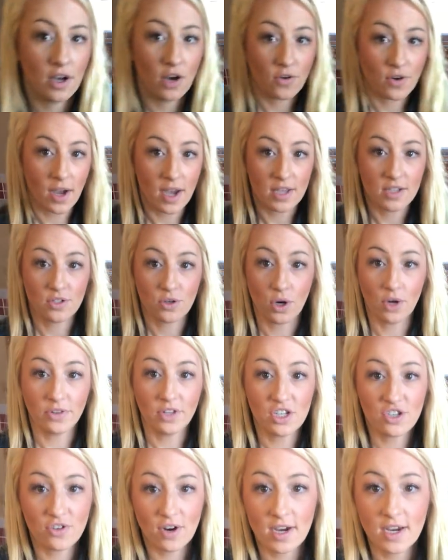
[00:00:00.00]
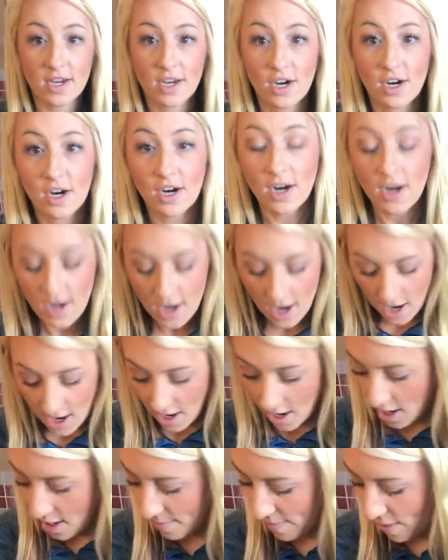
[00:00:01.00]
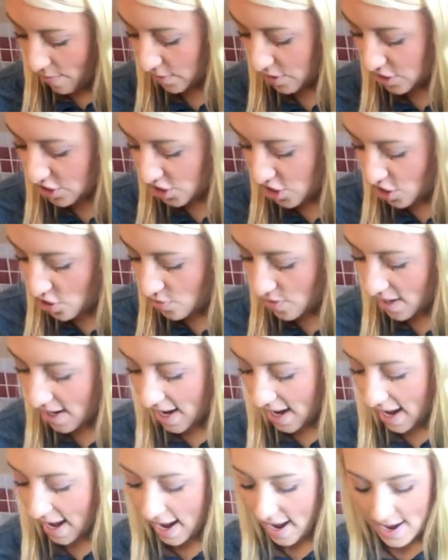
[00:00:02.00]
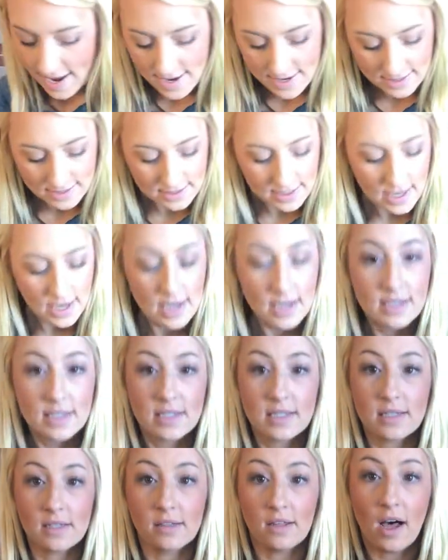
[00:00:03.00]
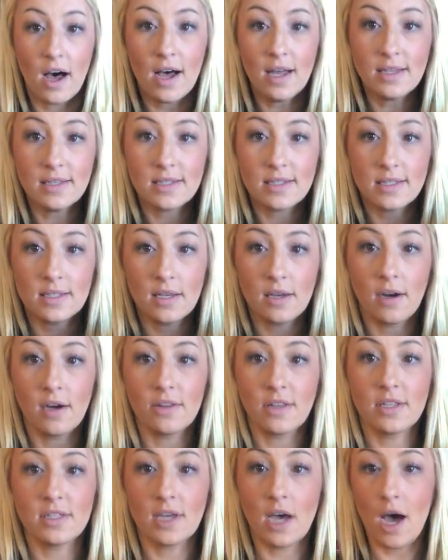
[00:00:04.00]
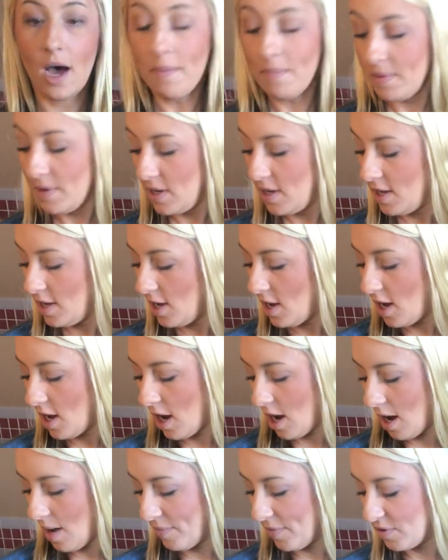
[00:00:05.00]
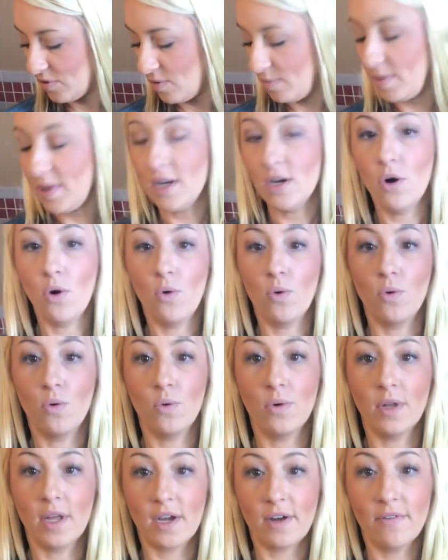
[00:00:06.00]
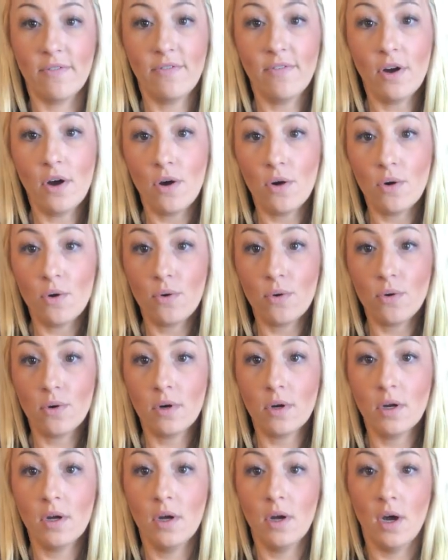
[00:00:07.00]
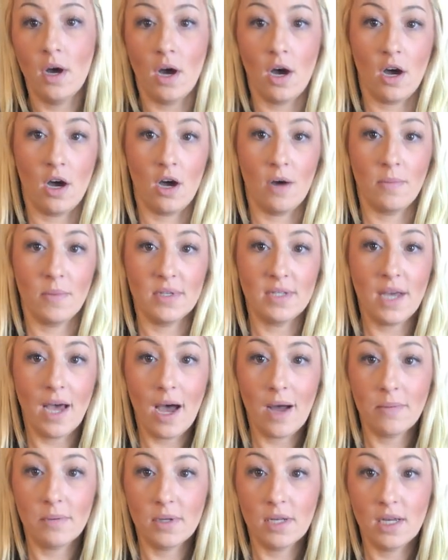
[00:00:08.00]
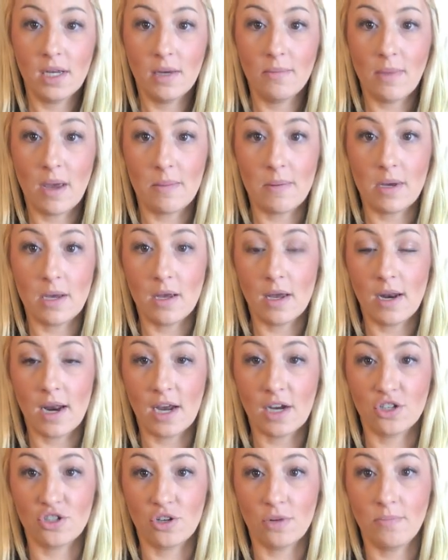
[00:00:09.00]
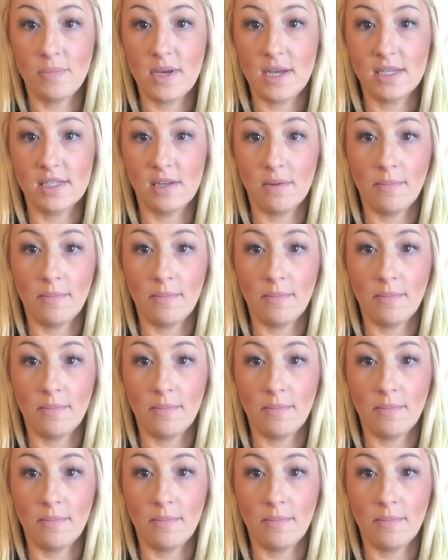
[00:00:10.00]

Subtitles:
okay, so on the tray here, I want to show you that it has slots on the top. This would be to hold like a phone, a tablet, maybe an extra piece